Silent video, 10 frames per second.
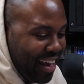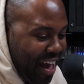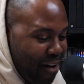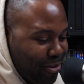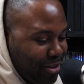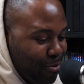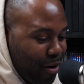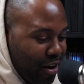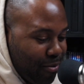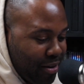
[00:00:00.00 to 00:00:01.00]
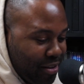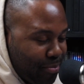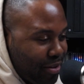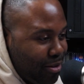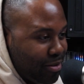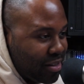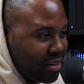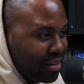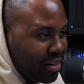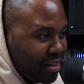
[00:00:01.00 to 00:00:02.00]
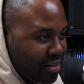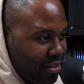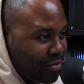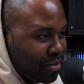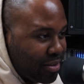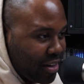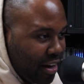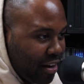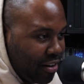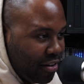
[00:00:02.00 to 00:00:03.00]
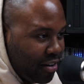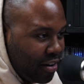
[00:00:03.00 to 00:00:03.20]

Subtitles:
How was it working with the producer? Because she's from Chicago.